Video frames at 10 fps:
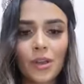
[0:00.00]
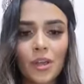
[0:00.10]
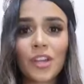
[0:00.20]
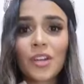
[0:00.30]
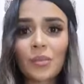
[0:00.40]

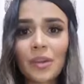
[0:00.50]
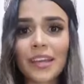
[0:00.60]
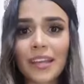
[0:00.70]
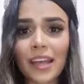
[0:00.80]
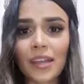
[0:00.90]

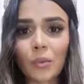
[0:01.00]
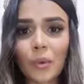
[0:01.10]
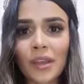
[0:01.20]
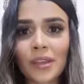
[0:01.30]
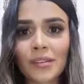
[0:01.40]
communicate
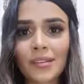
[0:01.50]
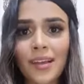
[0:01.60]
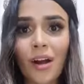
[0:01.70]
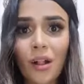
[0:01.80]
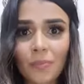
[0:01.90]
with
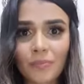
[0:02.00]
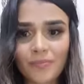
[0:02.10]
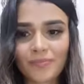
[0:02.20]
all